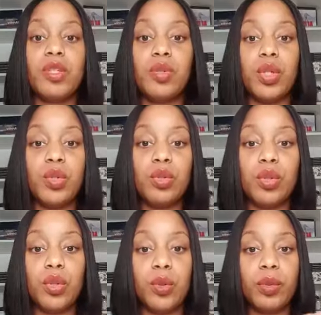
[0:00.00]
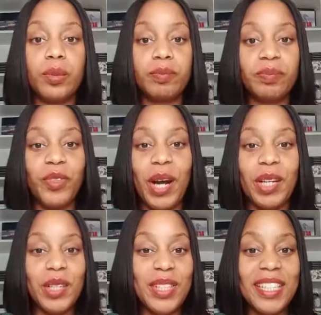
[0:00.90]
it to YouTube,
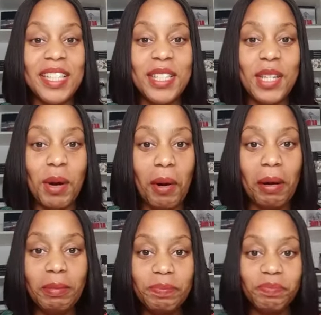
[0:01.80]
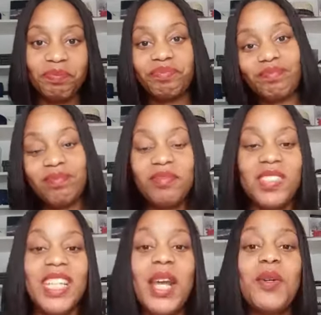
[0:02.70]
right? Because it's Instagram.
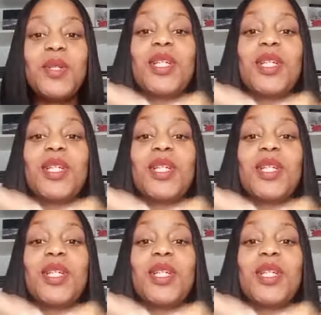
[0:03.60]
Anyway,